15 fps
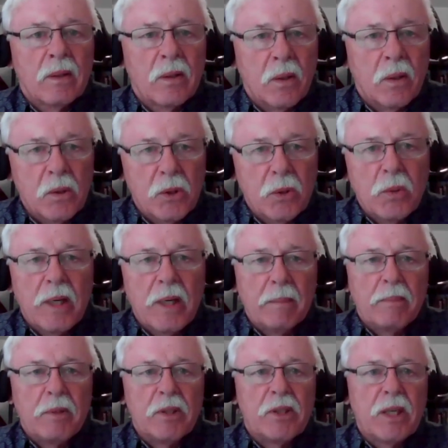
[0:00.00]
those who
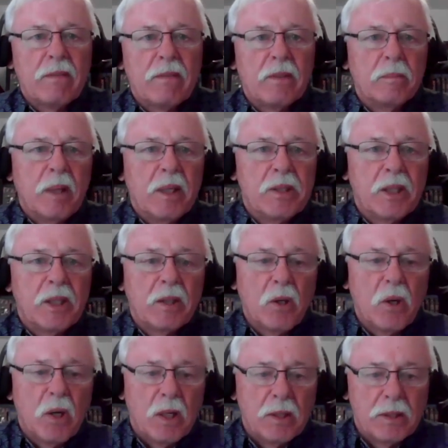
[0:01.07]
kept the 7 basic
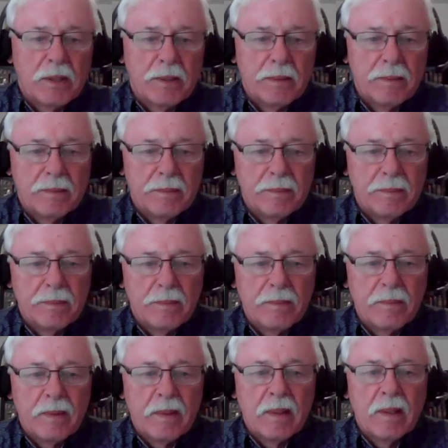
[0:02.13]
laws.
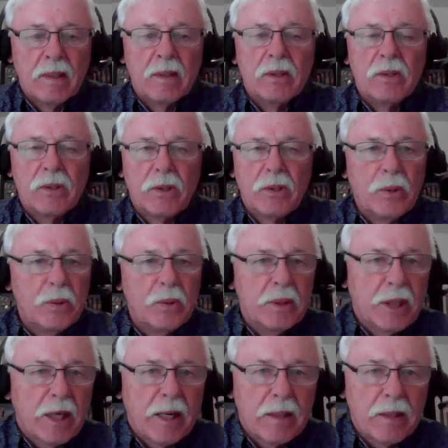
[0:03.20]
2
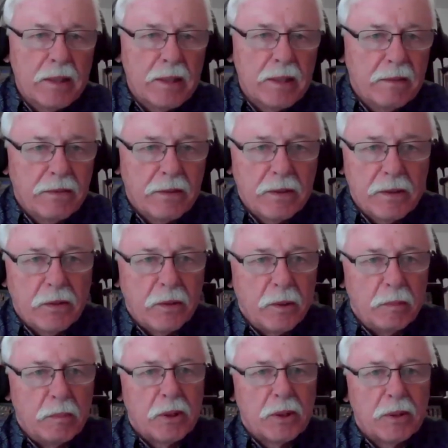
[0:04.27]
entirely different
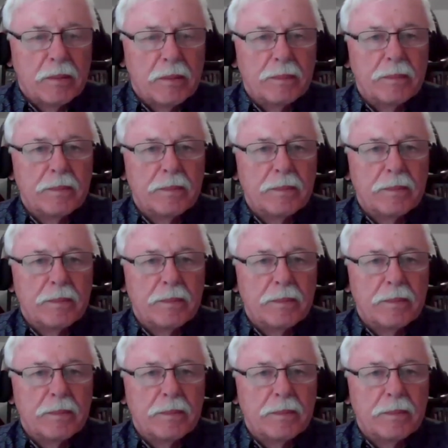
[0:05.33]
groups.